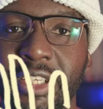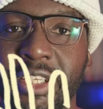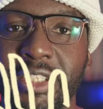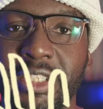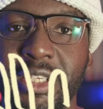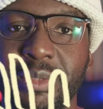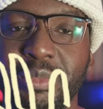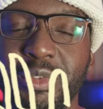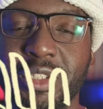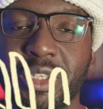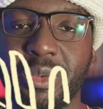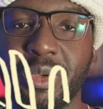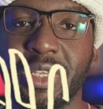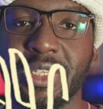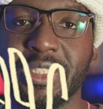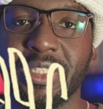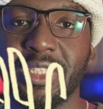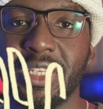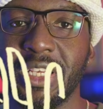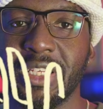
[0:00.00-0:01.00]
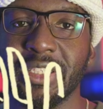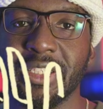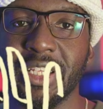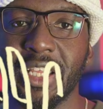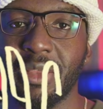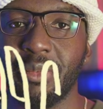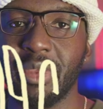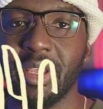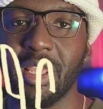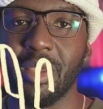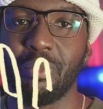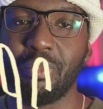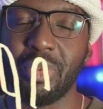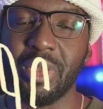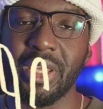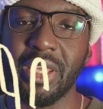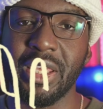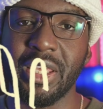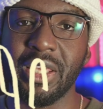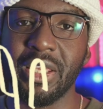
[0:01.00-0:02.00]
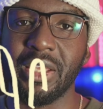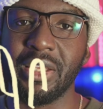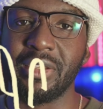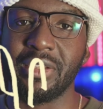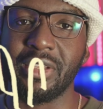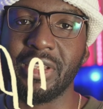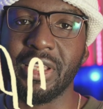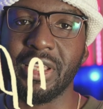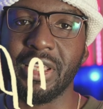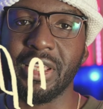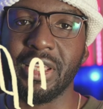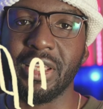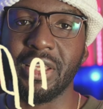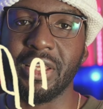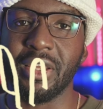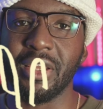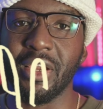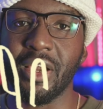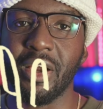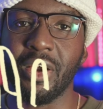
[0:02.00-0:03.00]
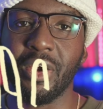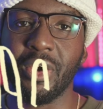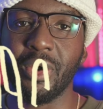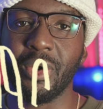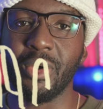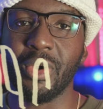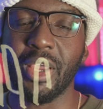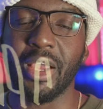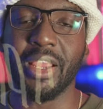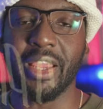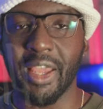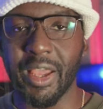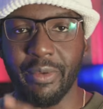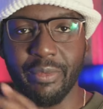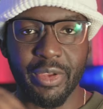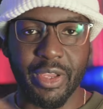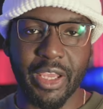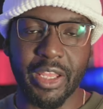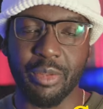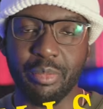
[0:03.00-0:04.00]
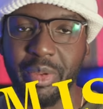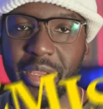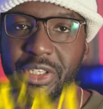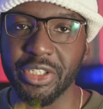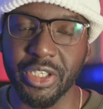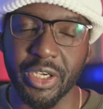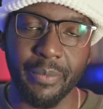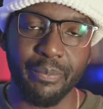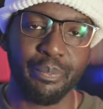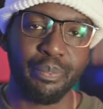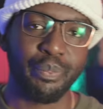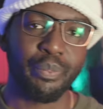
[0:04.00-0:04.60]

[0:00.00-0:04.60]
Egypt. So you can see his name here, P T O. Uh, yeah, you get the picture.